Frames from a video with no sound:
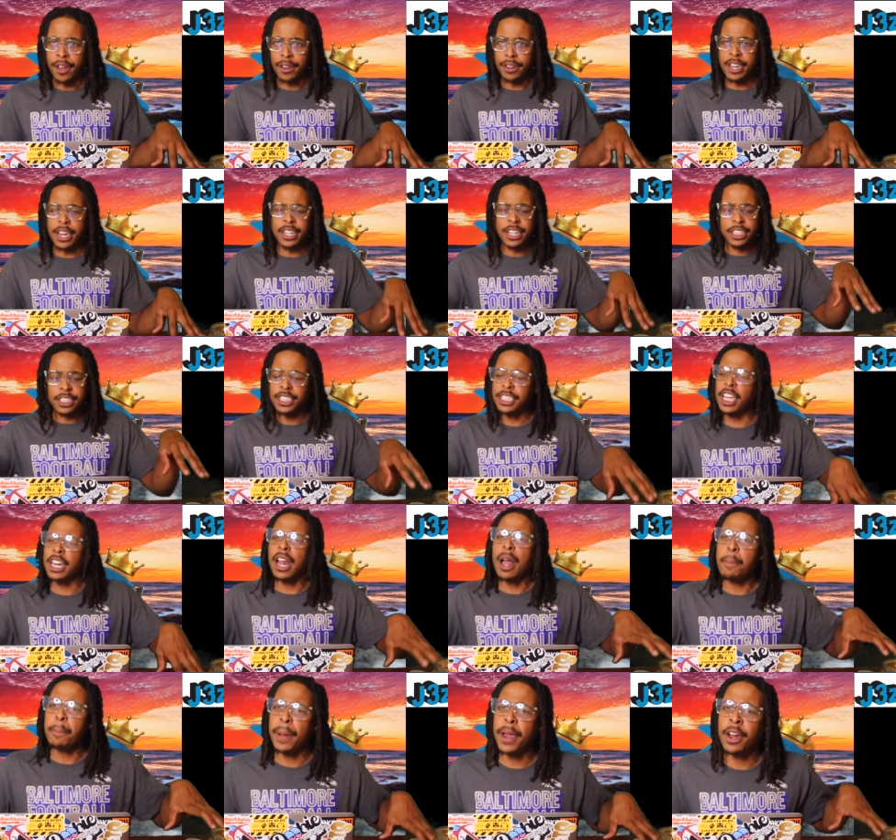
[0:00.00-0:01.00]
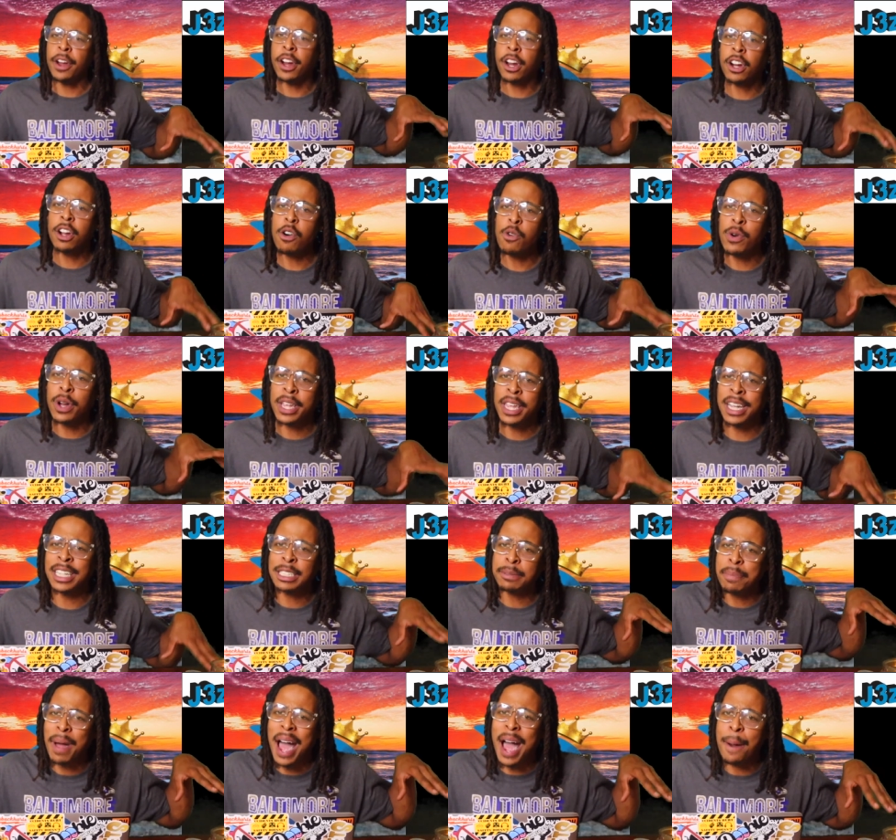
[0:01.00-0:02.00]
than to sit up here and go
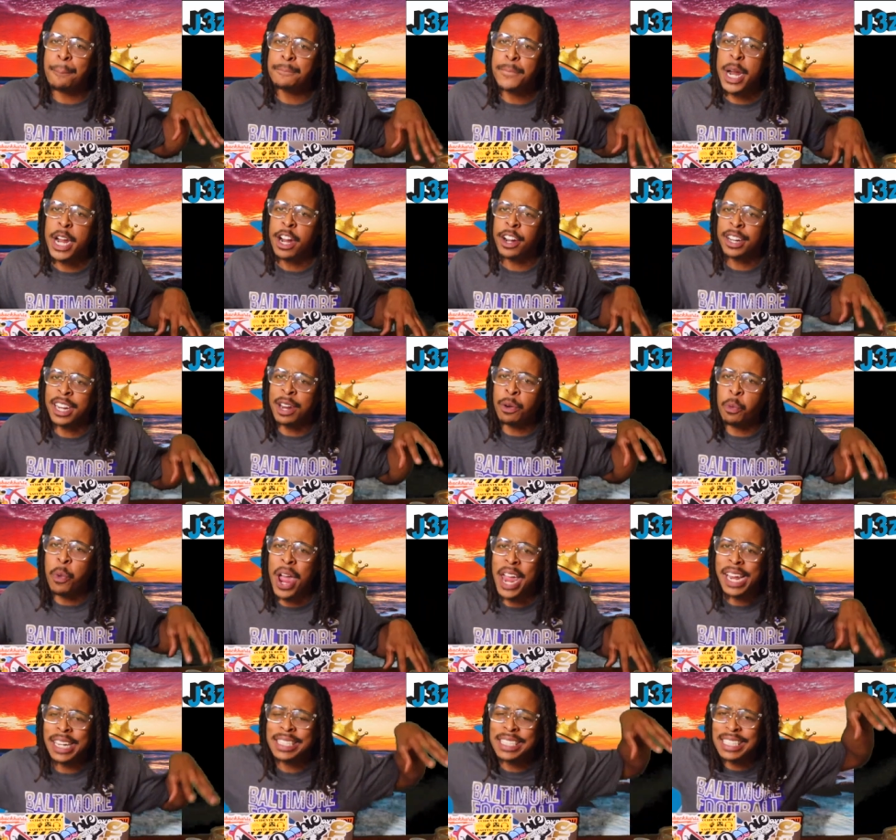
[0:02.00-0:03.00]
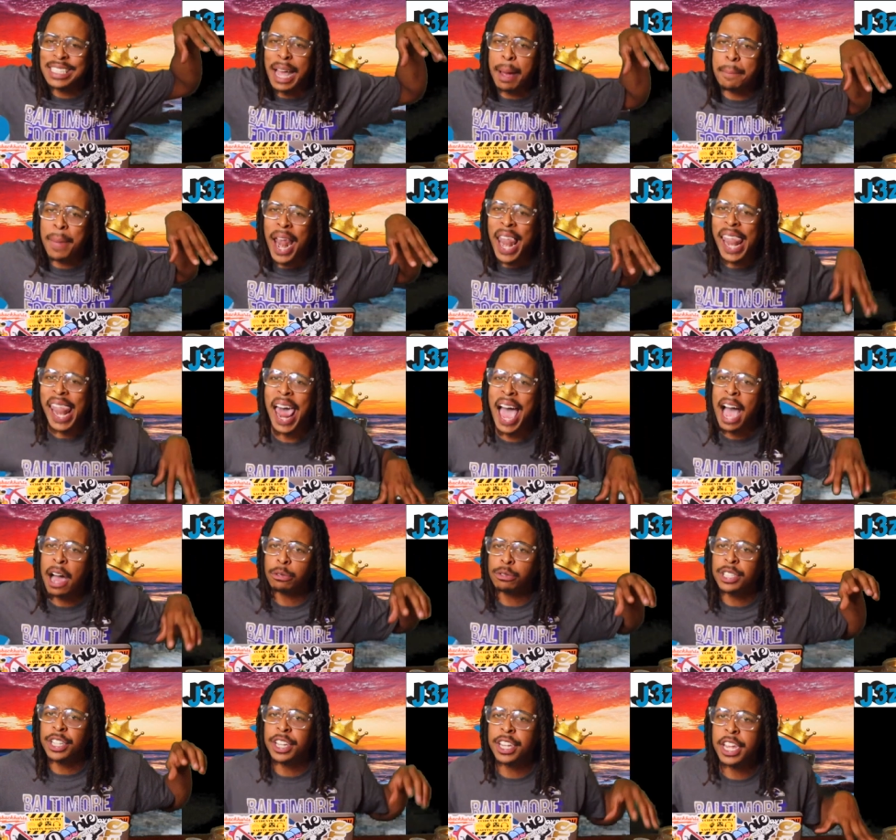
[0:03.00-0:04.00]
against my American ways because I'm
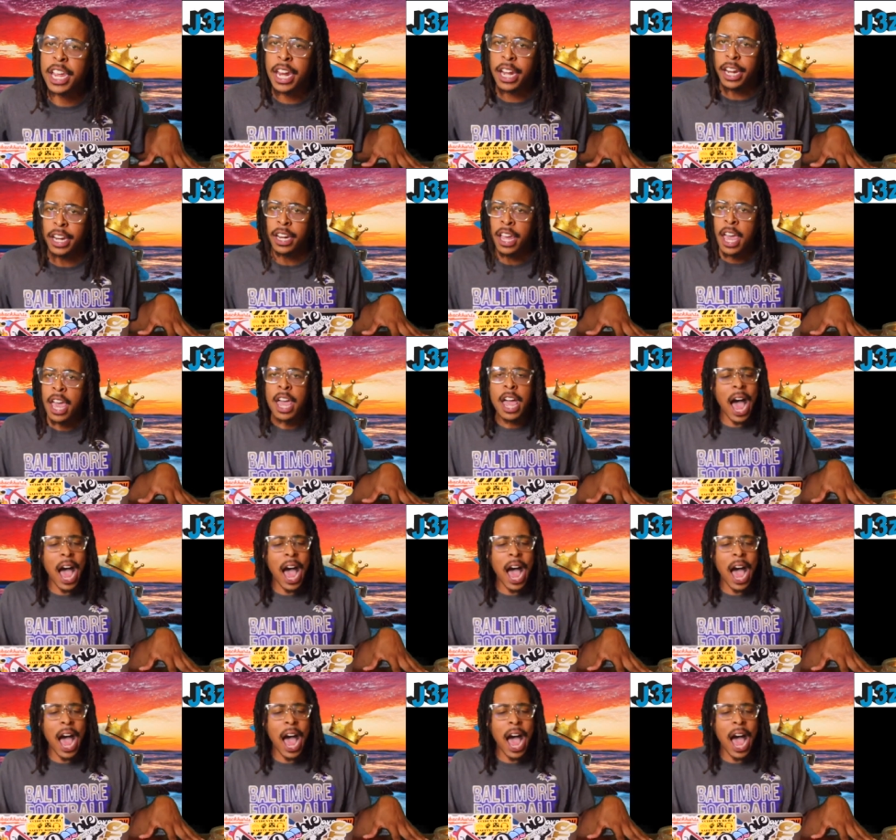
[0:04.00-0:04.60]
allowed to get it.